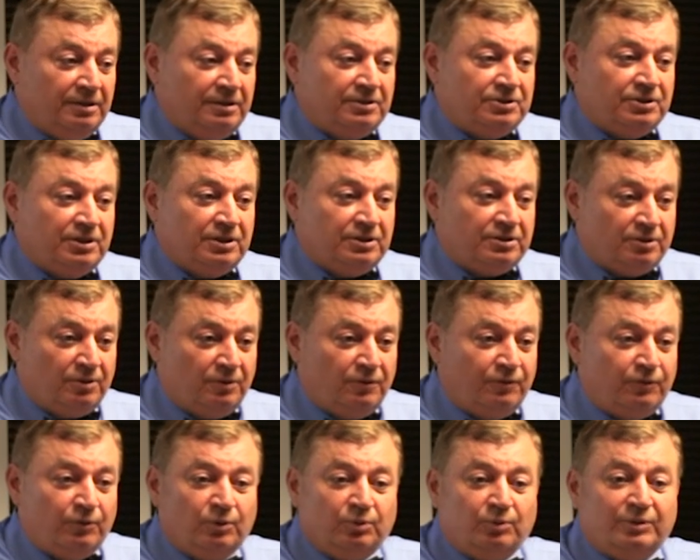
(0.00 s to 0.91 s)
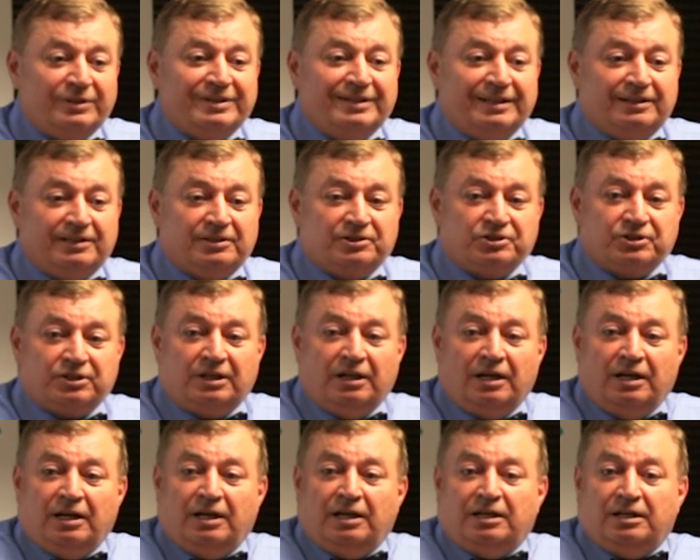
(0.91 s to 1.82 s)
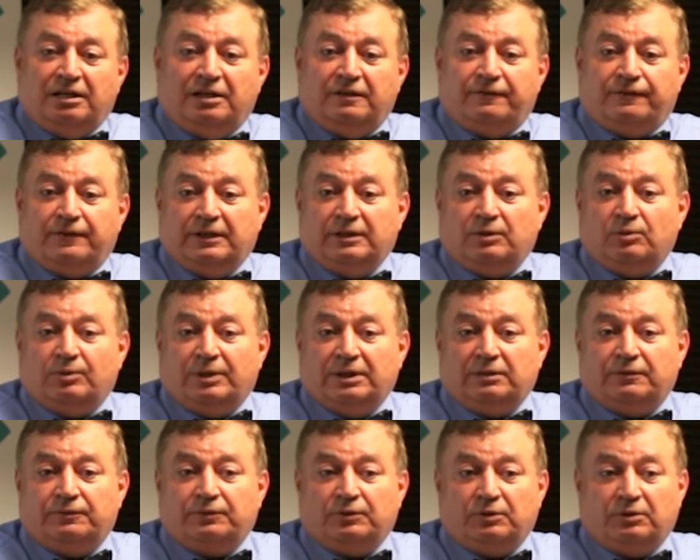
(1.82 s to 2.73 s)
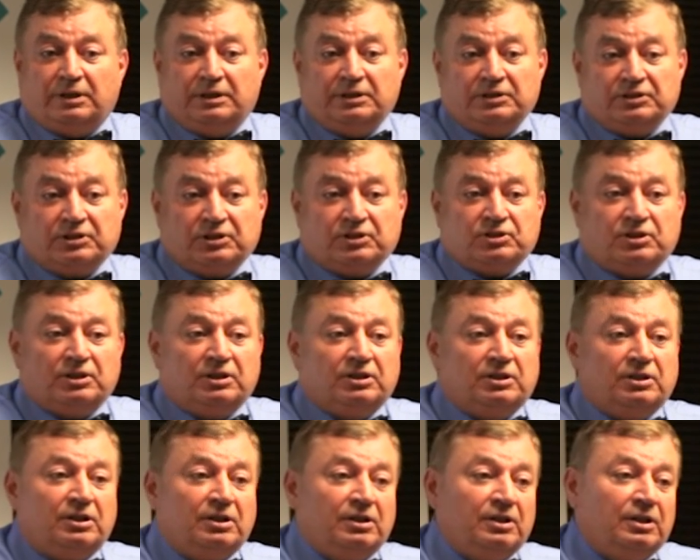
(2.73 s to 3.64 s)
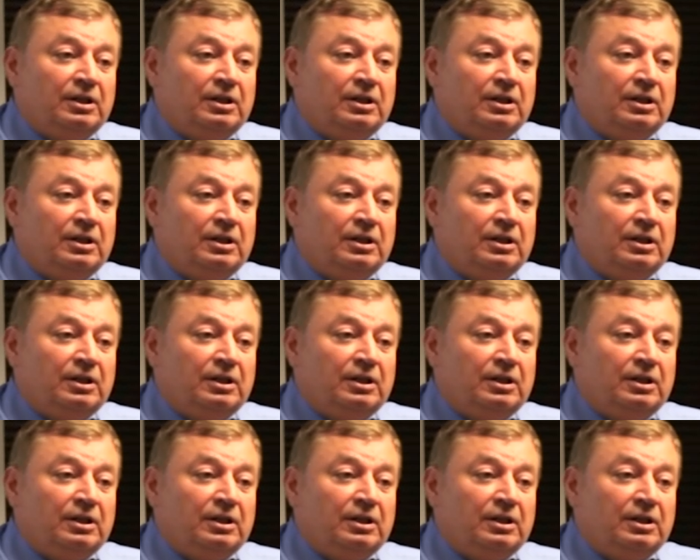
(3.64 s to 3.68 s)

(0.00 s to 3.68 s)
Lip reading: just so full with energy. If any one of you are interested